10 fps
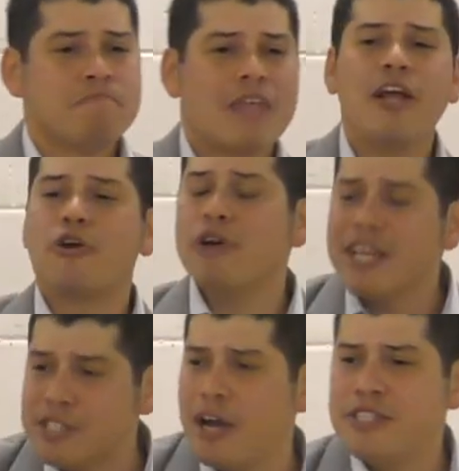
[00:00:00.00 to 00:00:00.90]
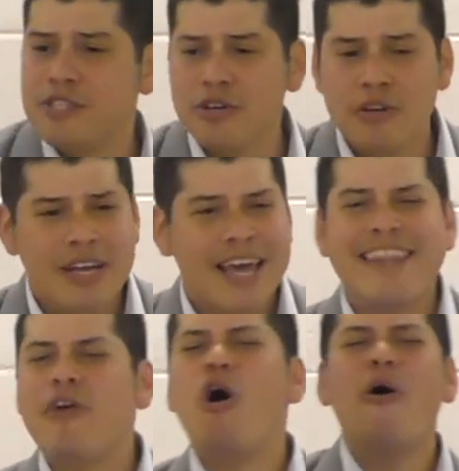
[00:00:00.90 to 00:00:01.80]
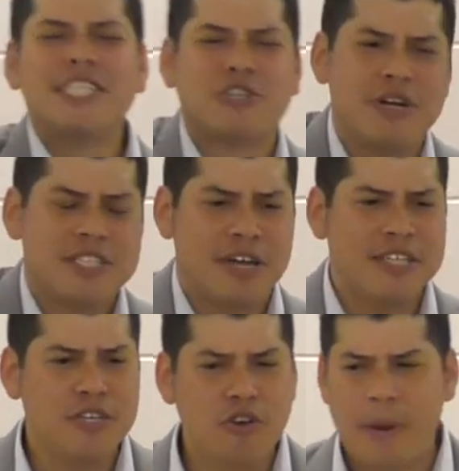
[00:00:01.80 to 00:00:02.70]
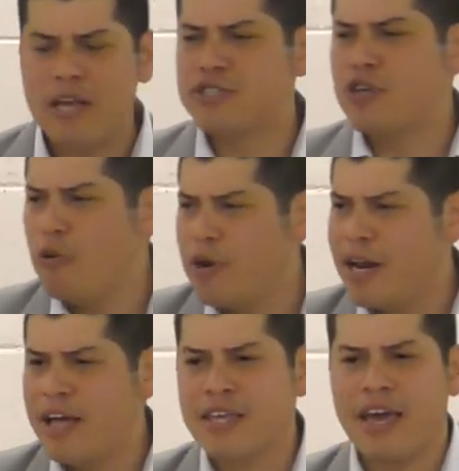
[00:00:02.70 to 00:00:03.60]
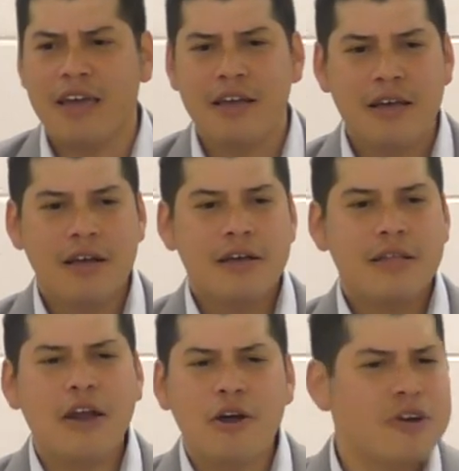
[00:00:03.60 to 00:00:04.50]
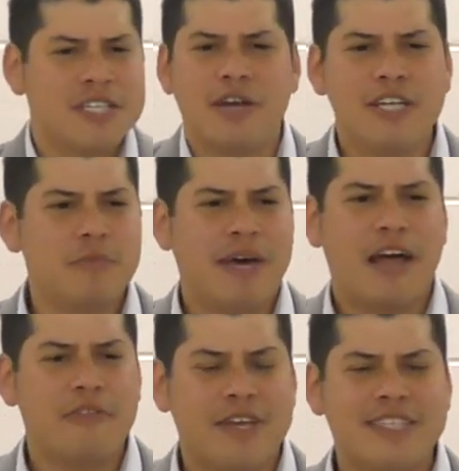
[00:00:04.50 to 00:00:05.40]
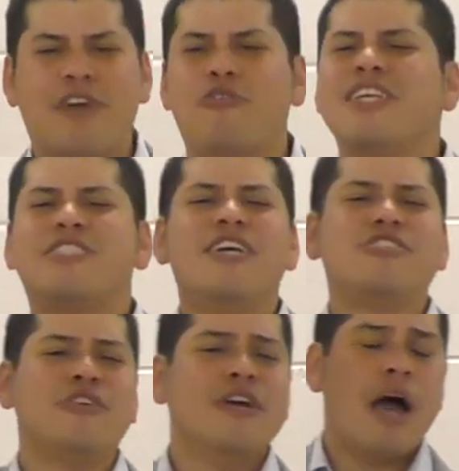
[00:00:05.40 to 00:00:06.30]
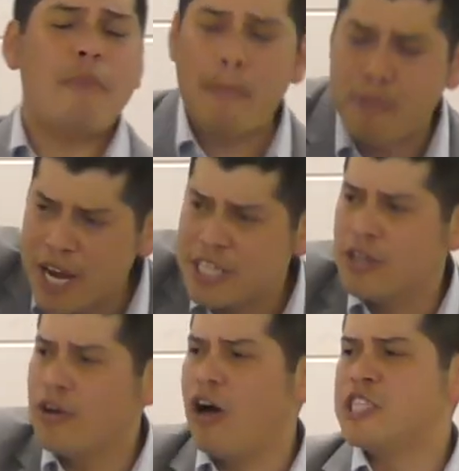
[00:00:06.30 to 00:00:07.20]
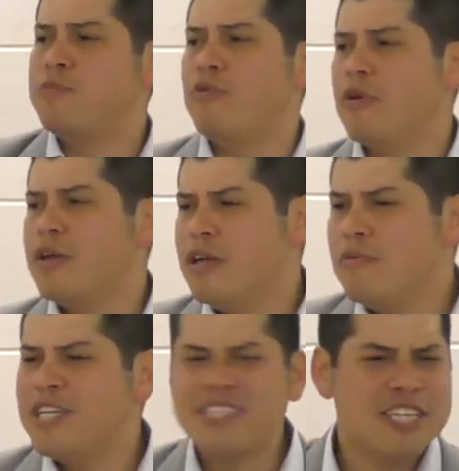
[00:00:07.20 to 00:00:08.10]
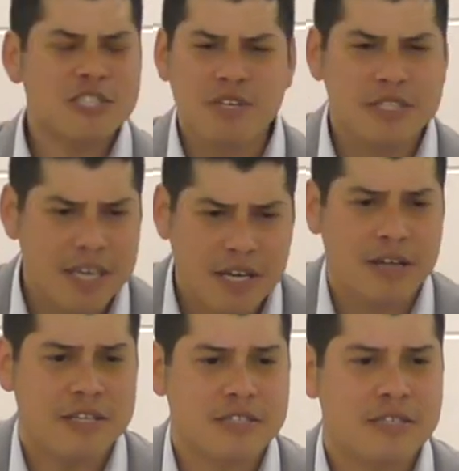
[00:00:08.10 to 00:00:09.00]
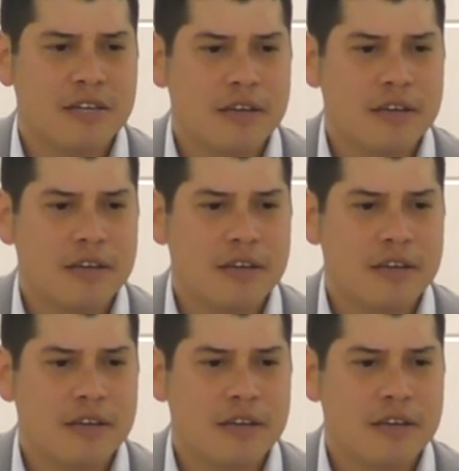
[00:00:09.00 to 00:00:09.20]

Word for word: and criticize you, and they're always criticizing you about your soul winning, aren't they? They don't criticize you about other things. They criticize you about preaching the gospel, which is just ridiculous.